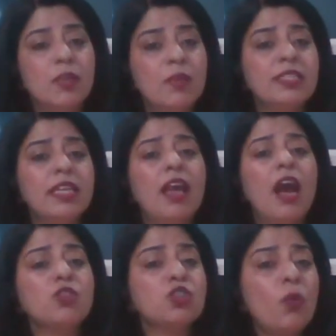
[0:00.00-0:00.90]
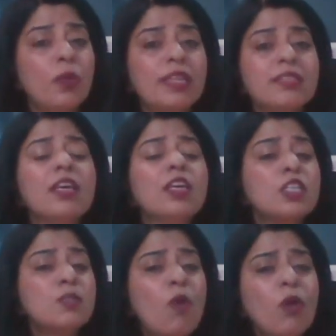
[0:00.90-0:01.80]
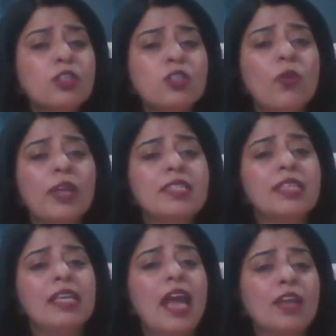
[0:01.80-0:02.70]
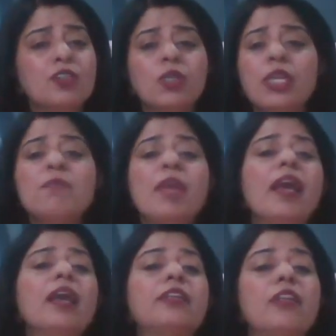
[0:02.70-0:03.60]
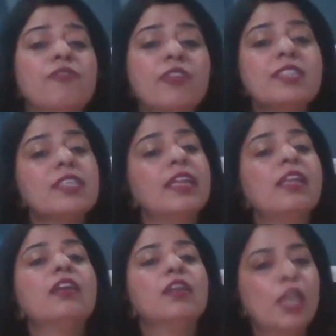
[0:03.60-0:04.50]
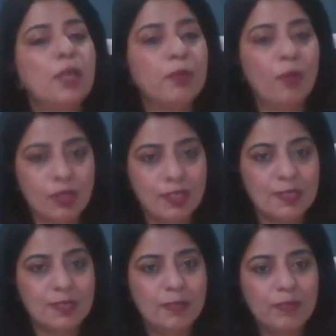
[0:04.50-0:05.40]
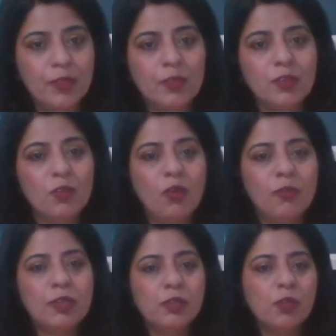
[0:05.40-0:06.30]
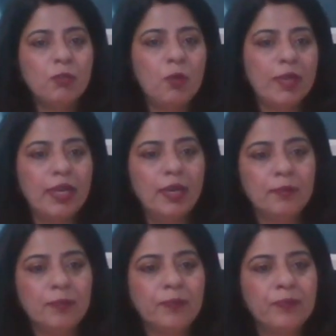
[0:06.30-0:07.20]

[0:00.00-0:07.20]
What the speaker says: She will tell how stories, small stories, can actually make a difference in learning process. So over to you, Bhumika.